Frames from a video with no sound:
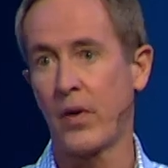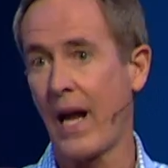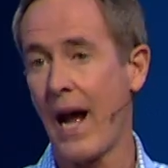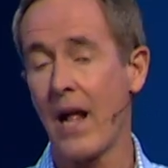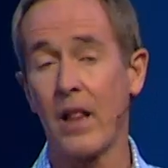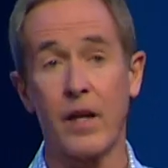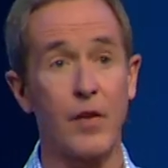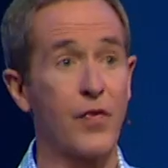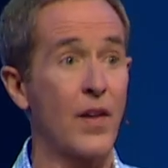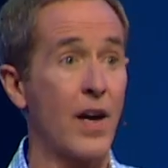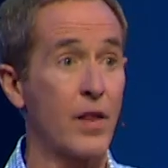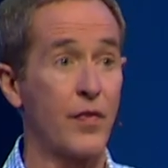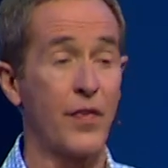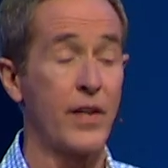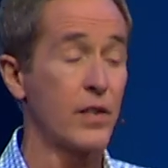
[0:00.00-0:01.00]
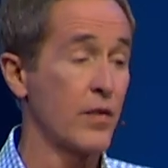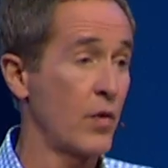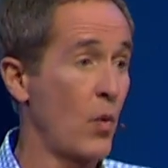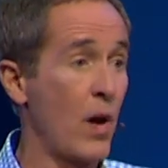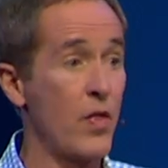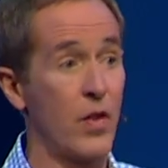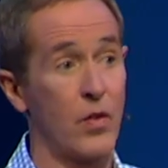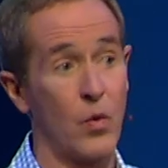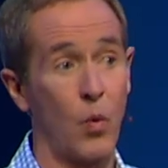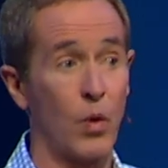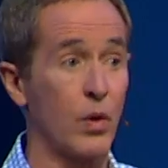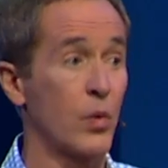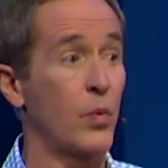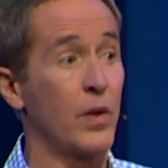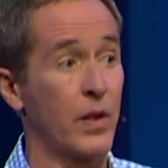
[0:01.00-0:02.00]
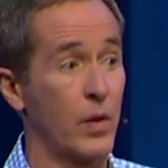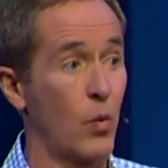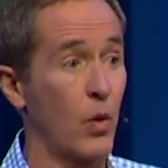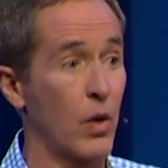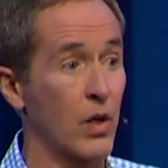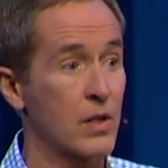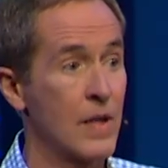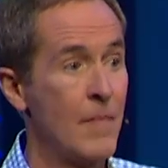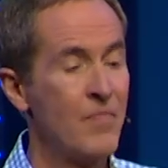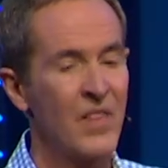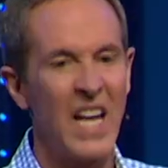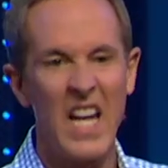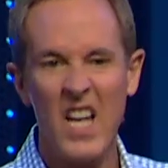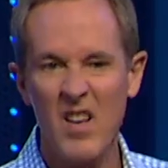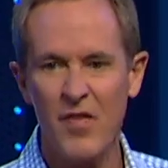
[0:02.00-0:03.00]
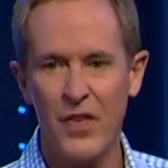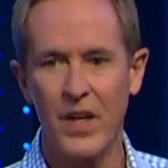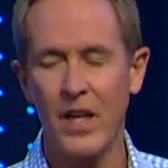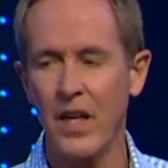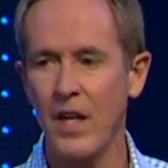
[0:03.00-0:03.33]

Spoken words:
reality, fly in the face of the way that the world really works, envy